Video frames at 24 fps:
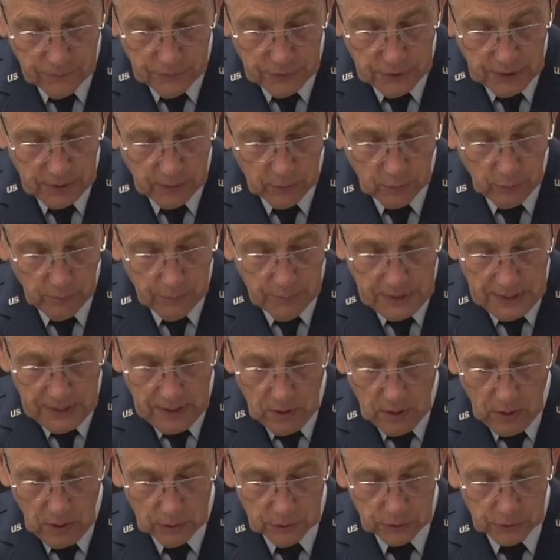General Meade
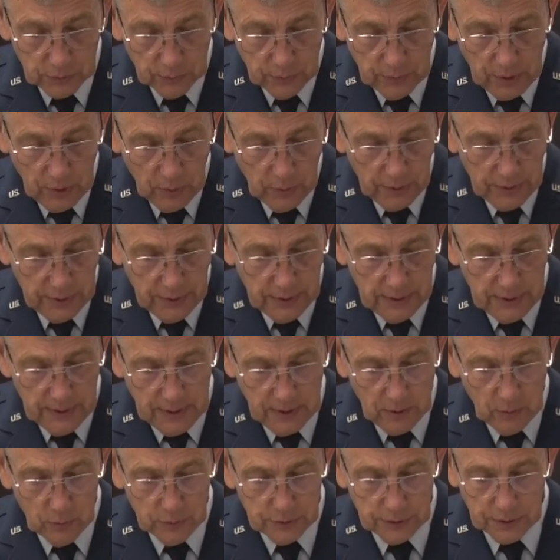also noted
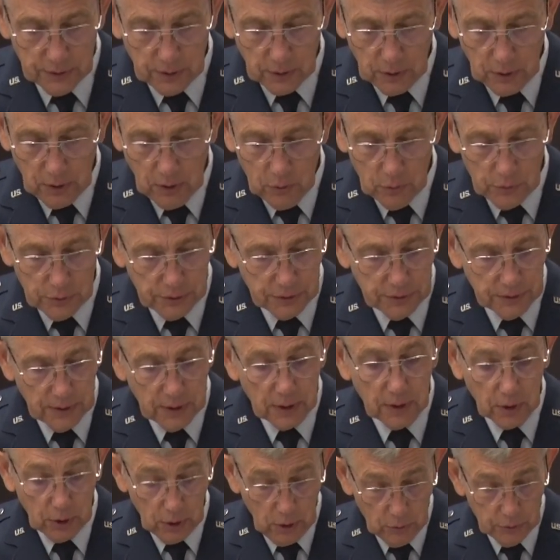that it was in close, uh,
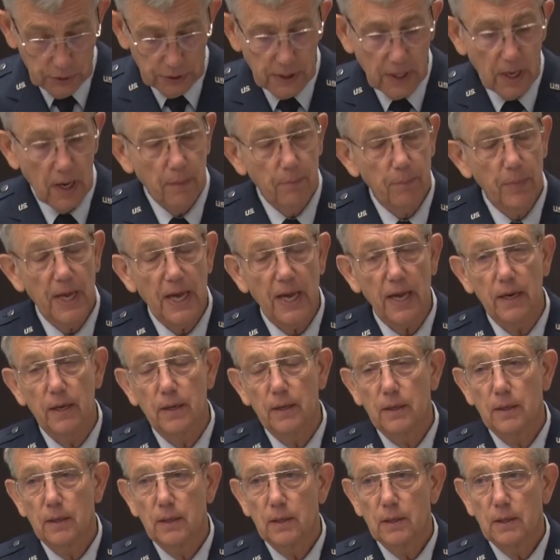close combat,
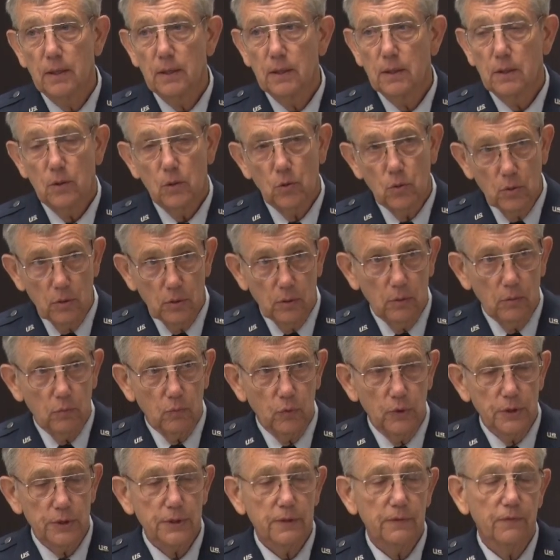
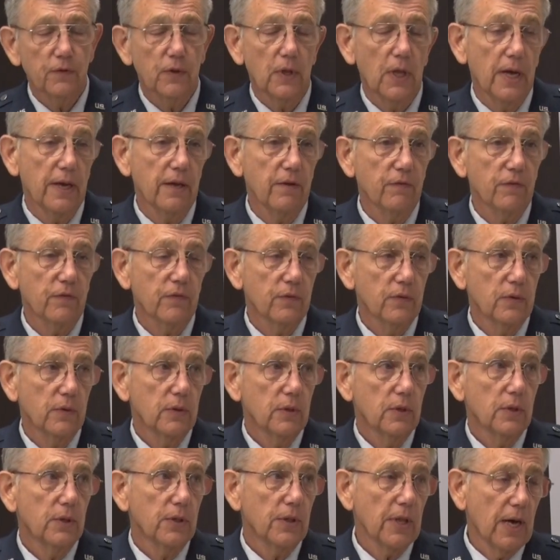risk of life
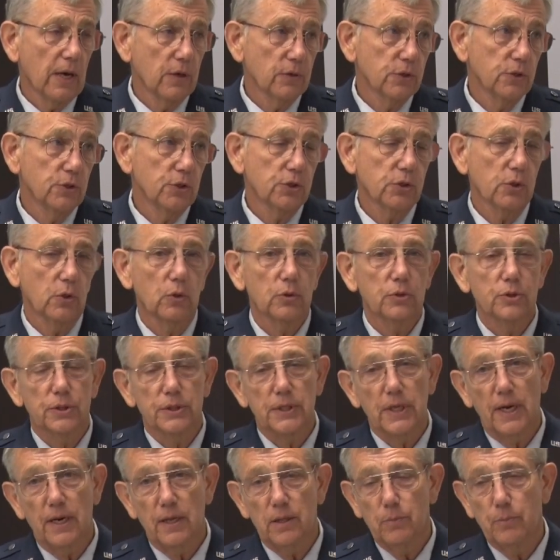thousand soldiers
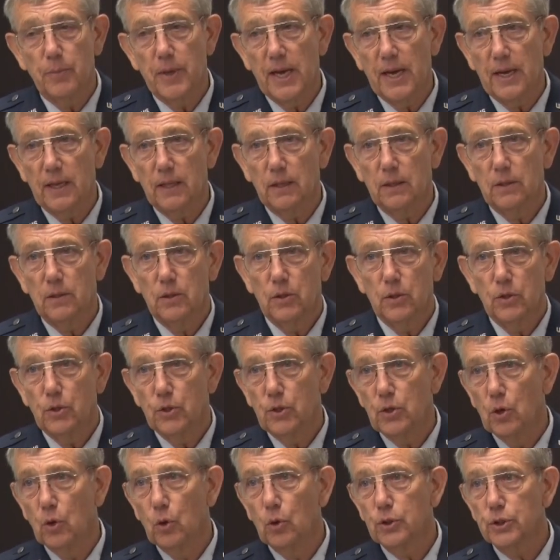out of the battle.
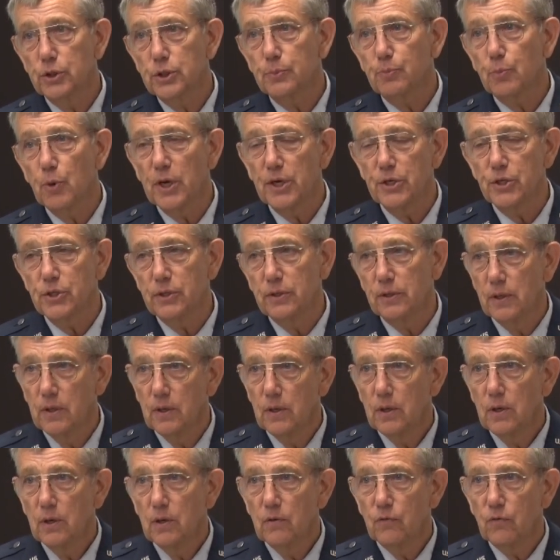The old expression,
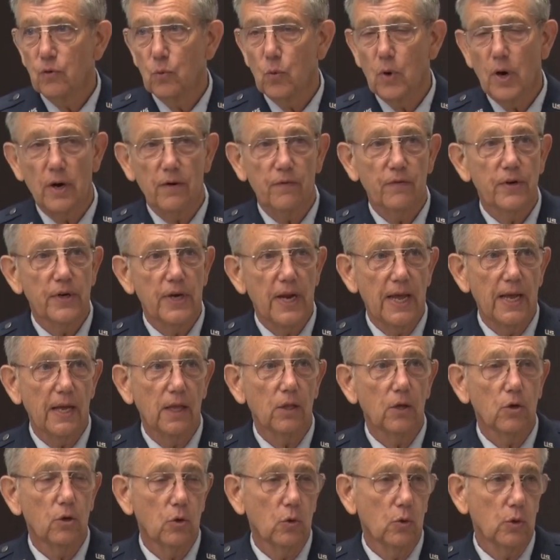for want of a
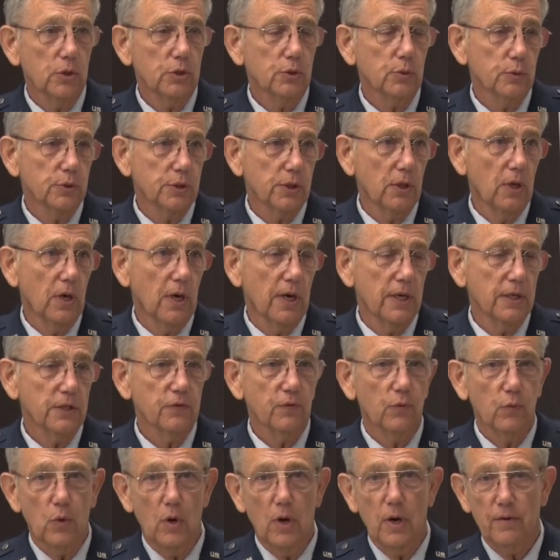nail, a horse was lost,
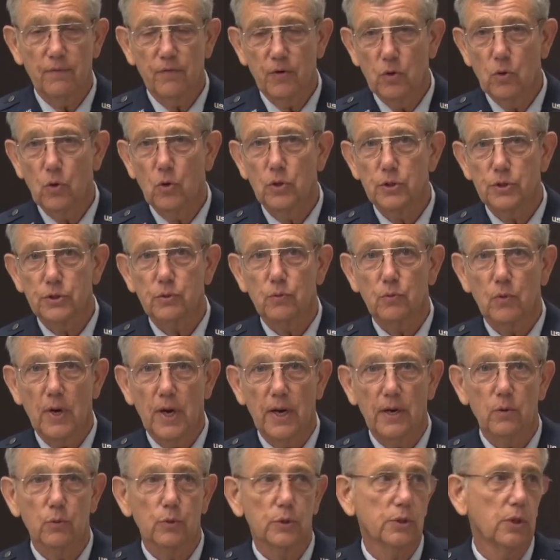for want of a horse, a
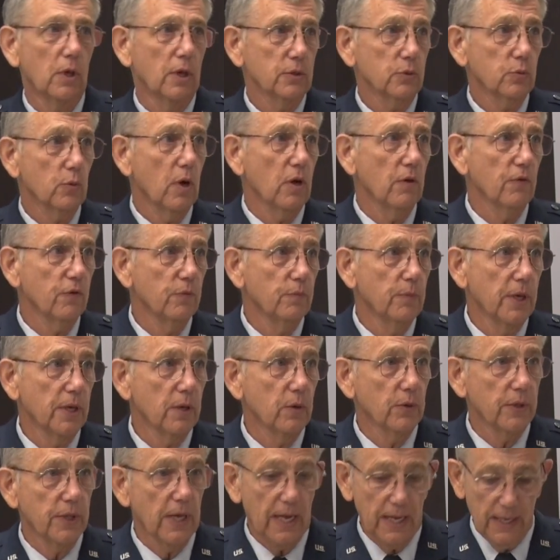rider was lost. We're all familiar
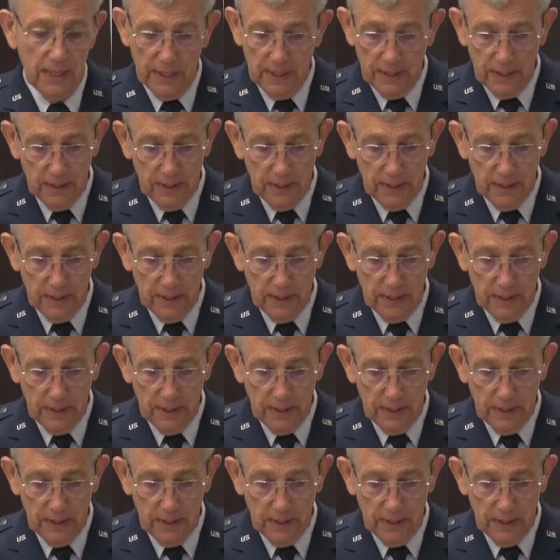with that.